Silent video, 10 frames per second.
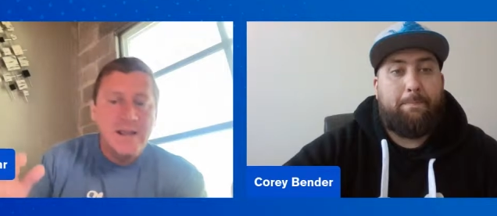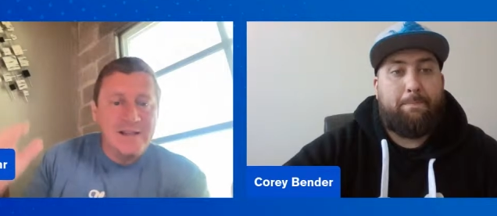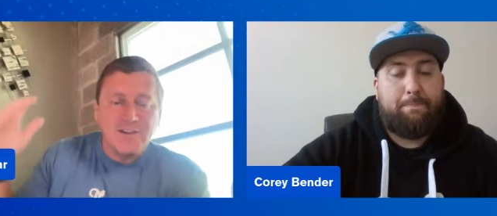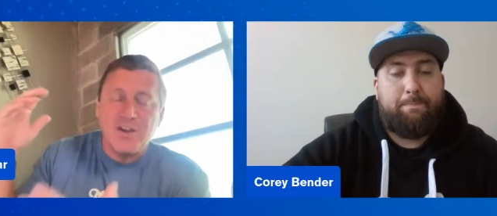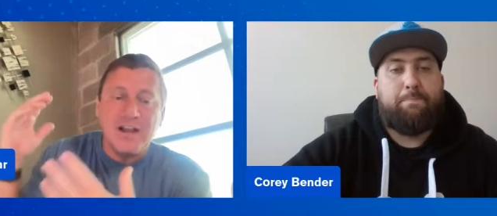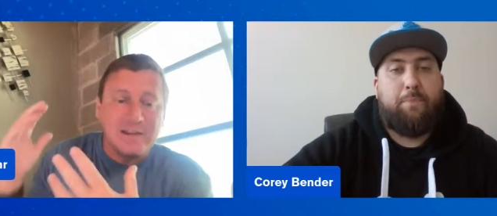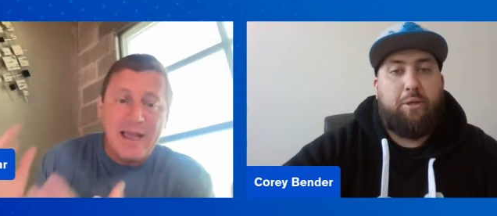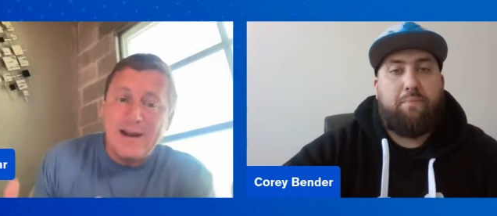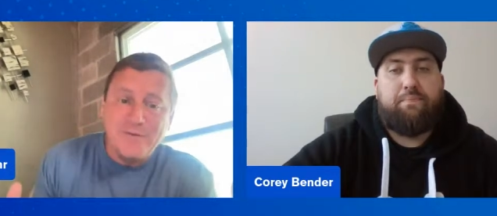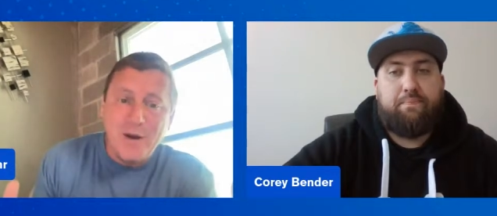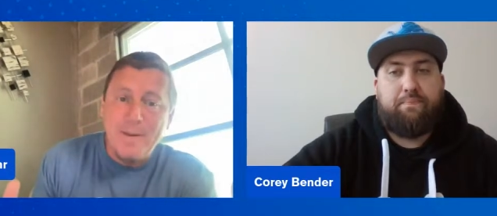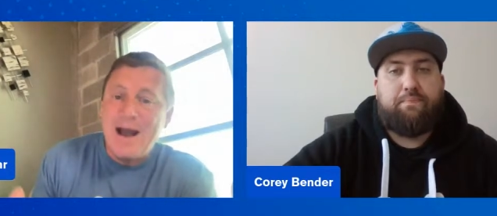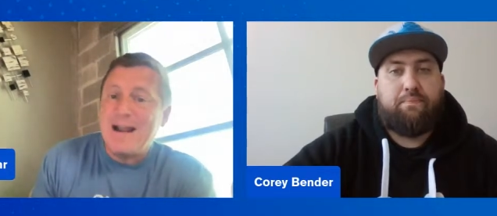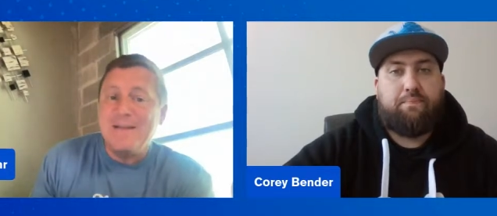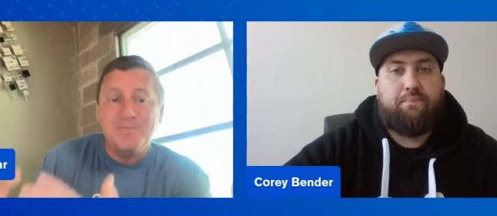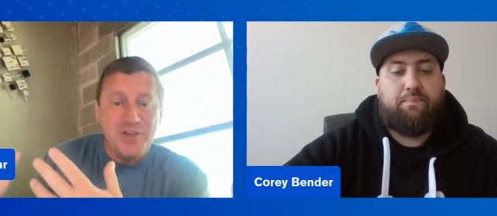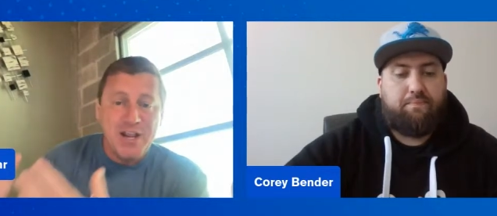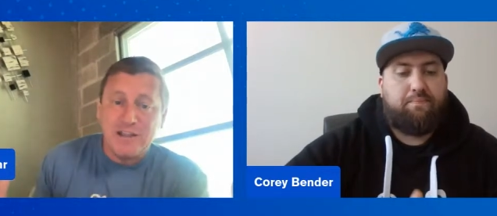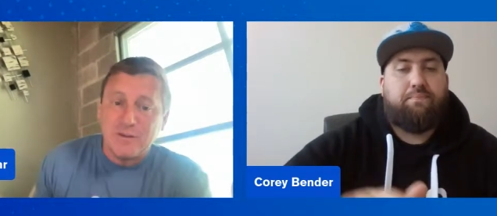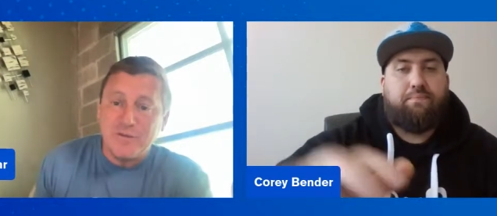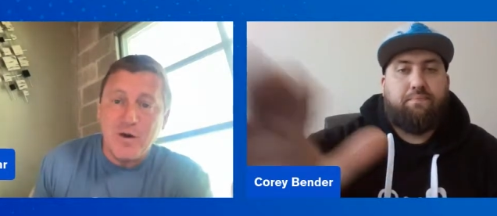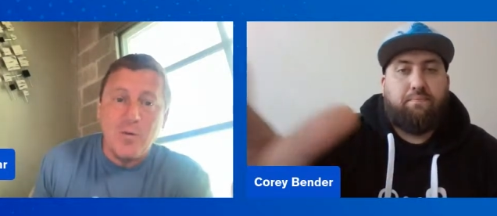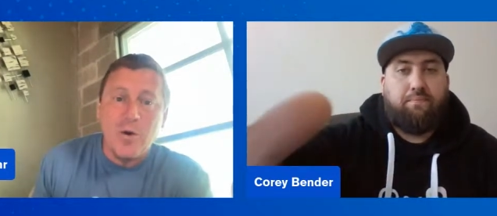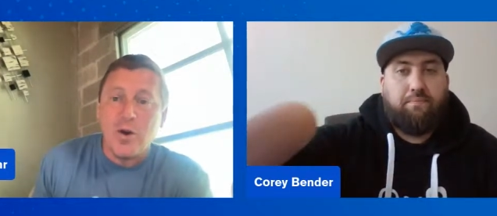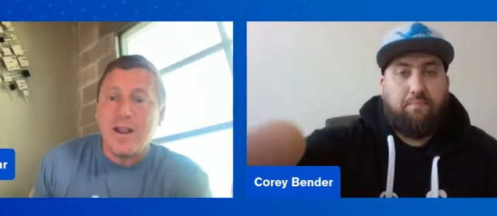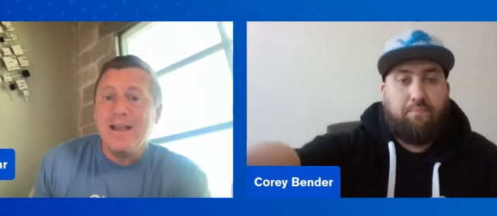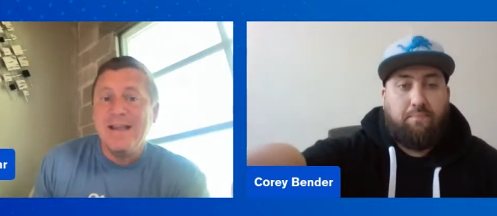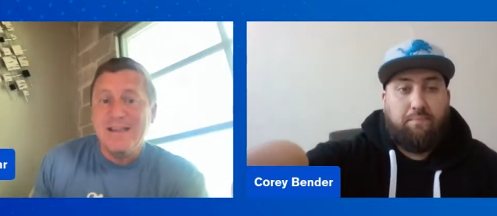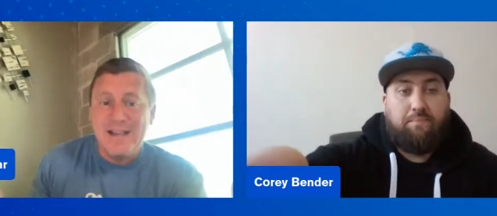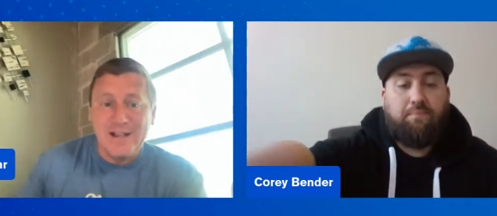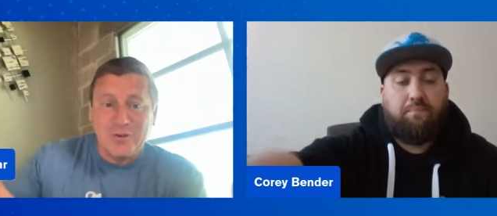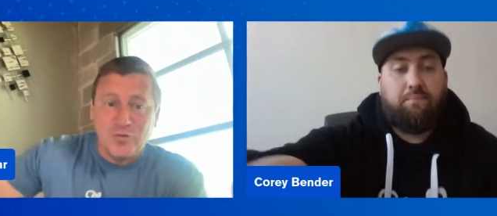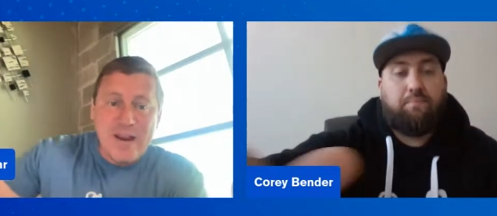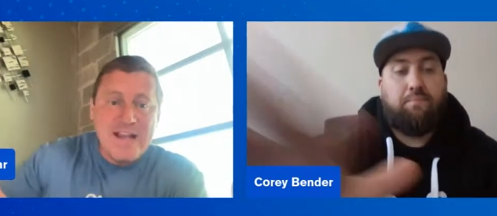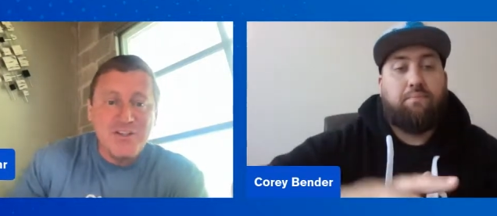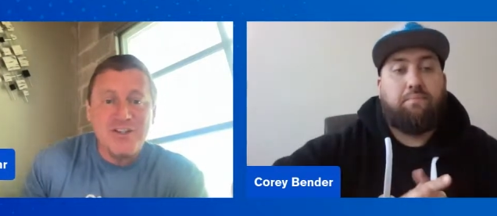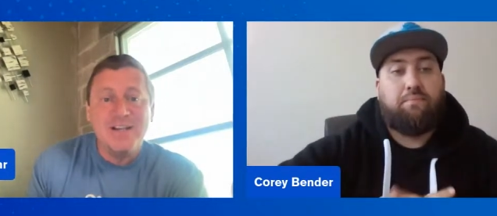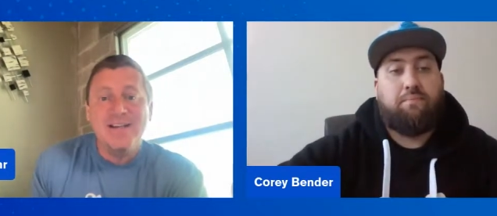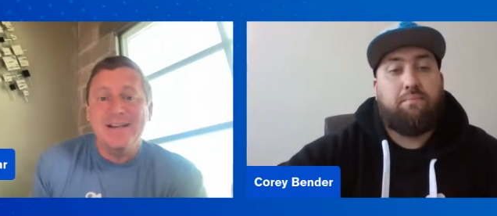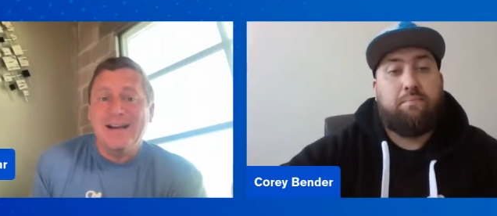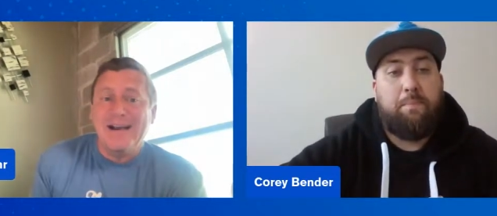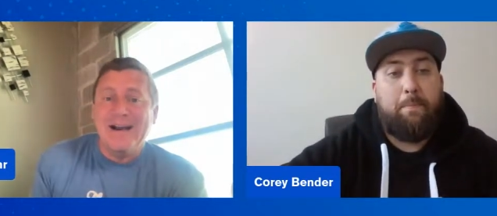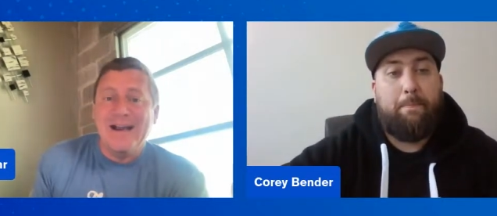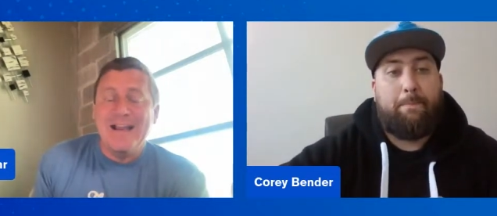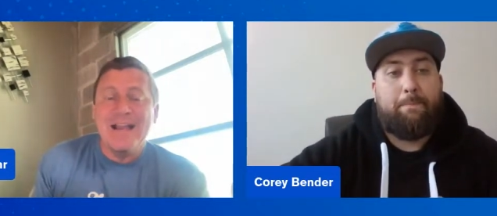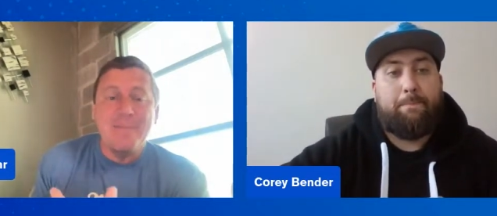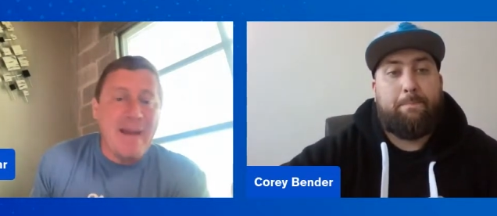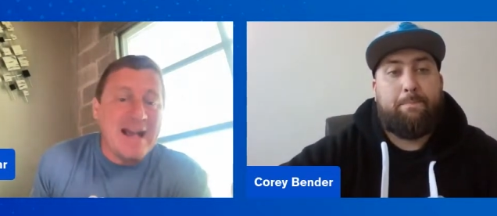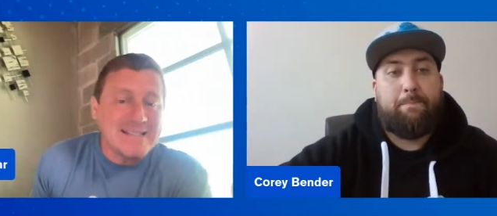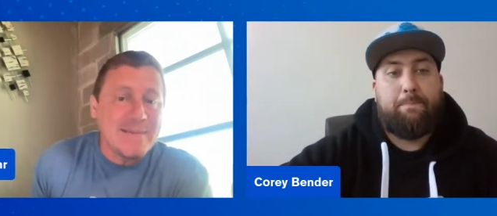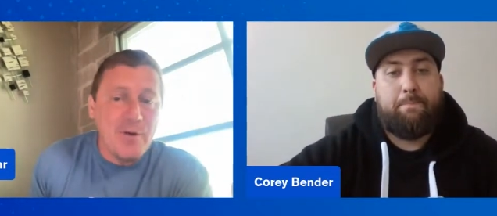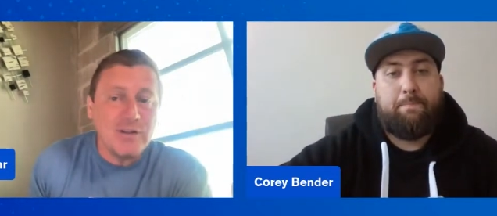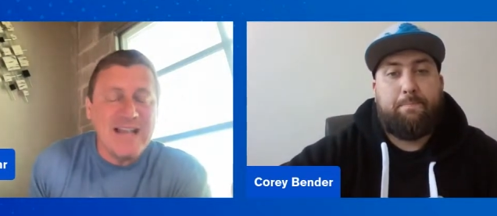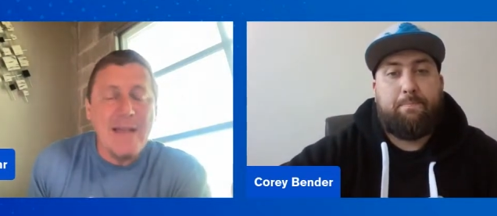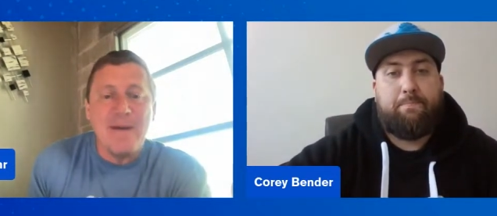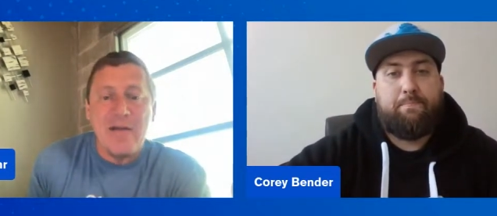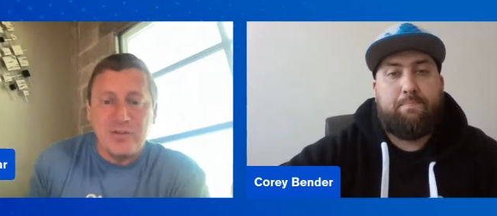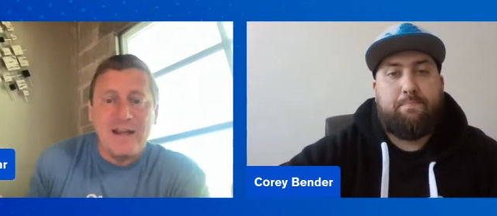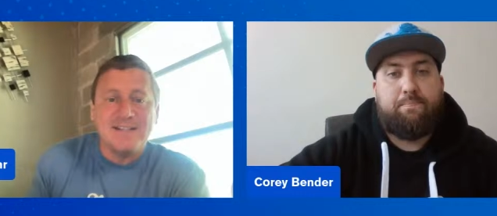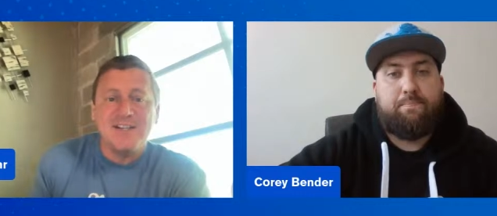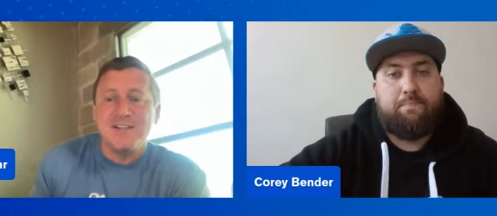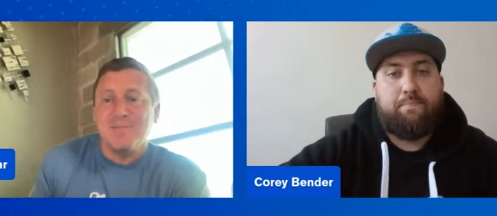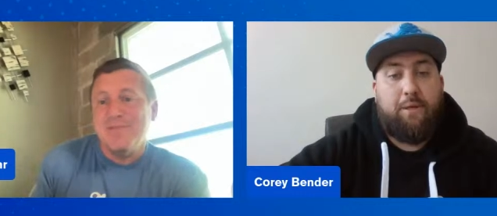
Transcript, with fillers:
Speaker 1: So you got the NFL body, you got the footwork, you got the reach, uh, and you got basketball type athleticism.